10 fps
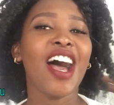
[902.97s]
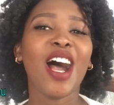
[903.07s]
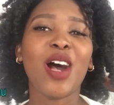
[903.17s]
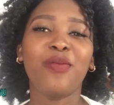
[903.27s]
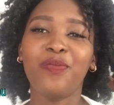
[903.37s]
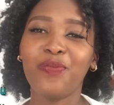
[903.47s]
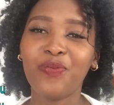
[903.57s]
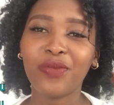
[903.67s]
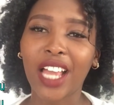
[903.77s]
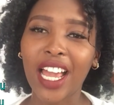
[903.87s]

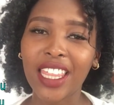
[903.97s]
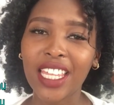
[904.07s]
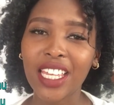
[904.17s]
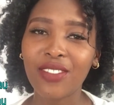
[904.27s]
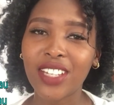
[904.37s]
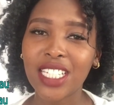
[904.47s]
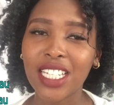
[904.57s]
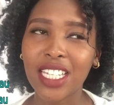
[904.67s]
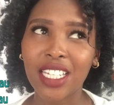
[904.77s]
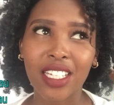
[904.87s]
I think
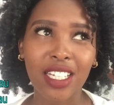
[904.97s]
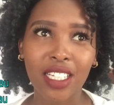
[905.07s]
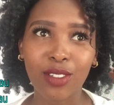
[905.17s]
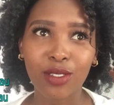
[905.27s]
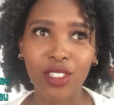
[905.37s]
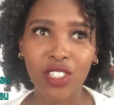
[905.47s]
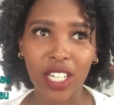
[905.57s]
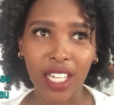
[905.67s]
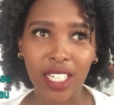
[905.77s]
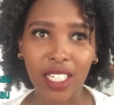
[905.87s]
investing in a really good
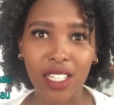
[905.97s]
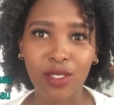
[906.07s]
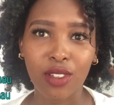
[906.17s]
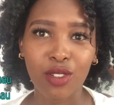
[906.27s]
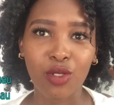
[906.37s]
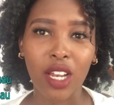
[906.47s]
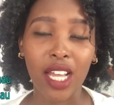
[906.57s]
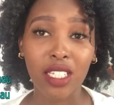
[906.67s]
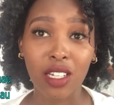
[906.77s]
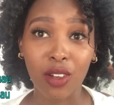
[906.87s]
jacket that's going to
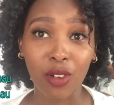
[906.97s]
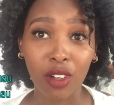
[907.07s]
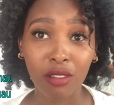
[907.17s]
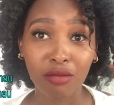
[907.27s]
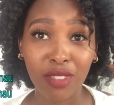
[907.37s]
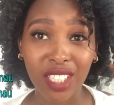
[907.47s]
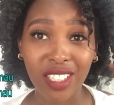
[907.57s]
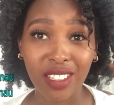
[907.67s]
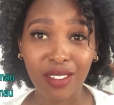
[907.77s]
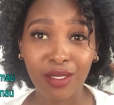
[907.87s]
last long
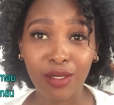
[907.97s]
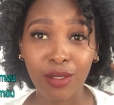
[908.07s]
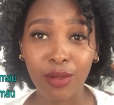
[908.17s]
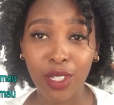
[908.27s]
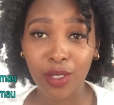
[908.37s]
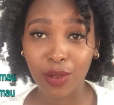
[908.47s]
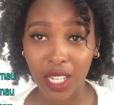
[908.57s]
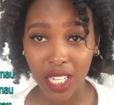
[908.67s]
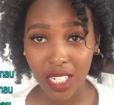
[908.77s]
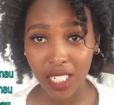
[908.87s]
makes you, when you
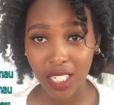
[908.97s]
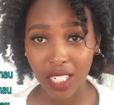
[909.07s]
wear it,